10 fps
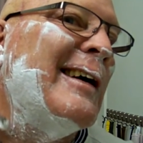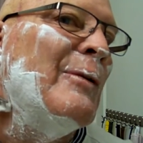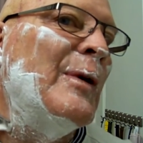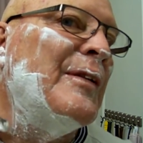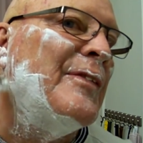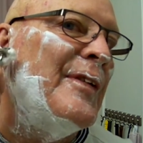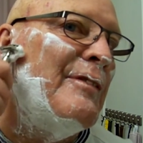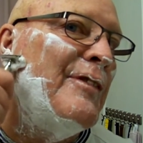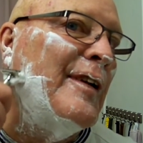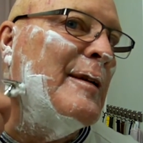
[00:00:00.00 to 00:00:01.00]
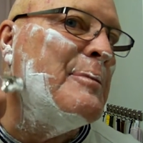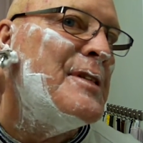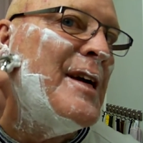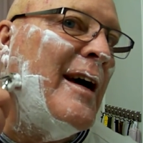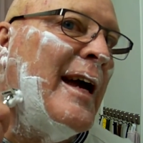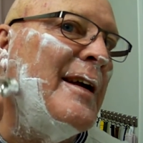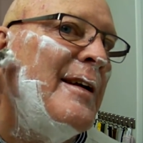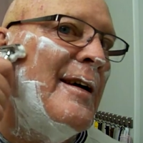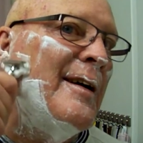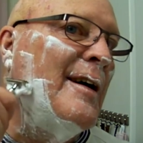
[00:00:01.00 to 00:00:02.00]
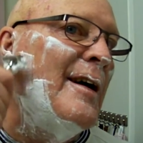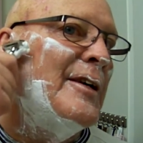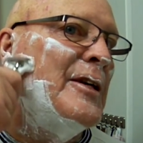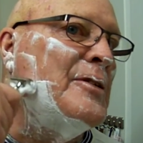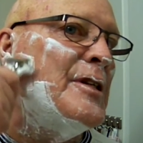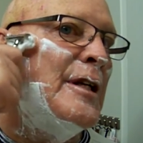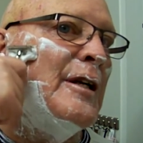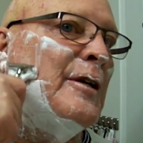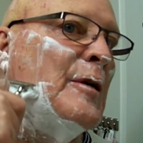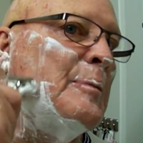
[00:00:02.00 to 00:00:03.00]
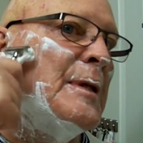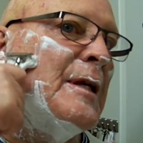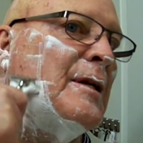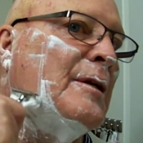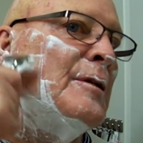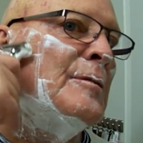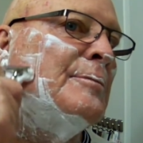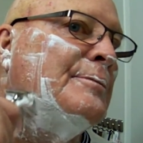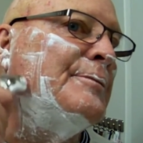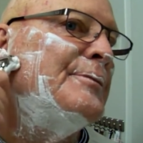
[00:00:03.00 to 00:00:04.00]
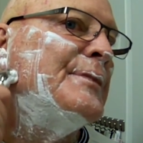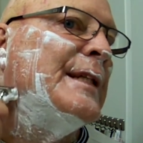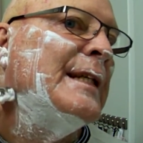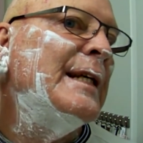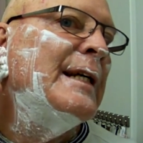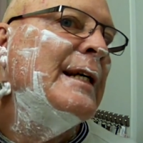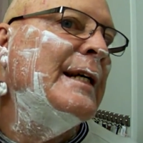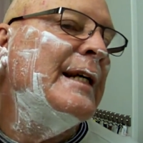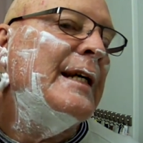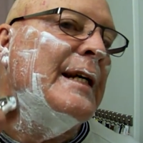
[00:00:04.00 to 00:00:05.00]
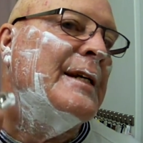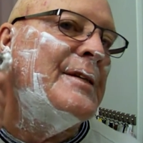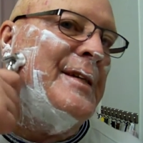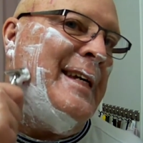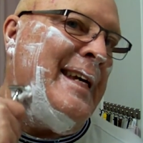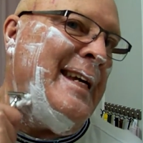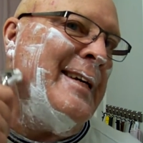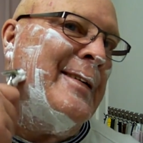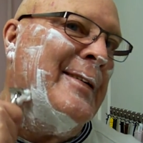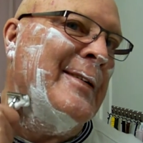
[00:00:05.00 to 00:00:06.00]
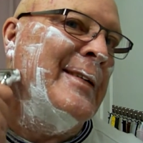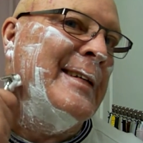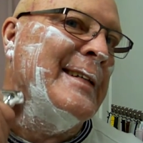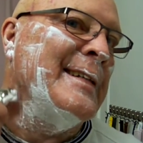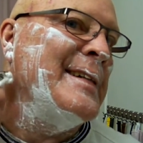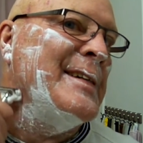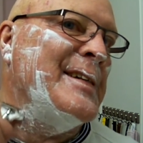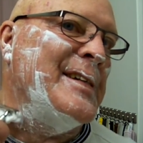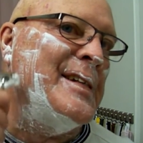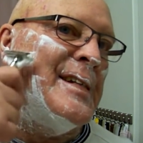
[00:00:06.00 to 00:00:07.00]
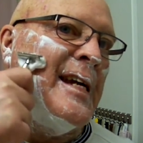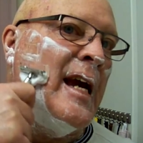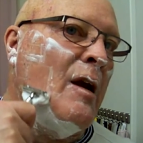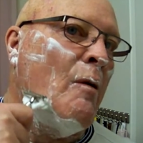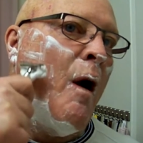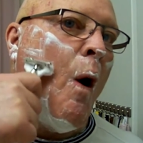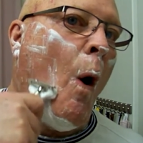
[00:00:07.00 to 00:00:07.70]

with the flip side using the open comb is near zero.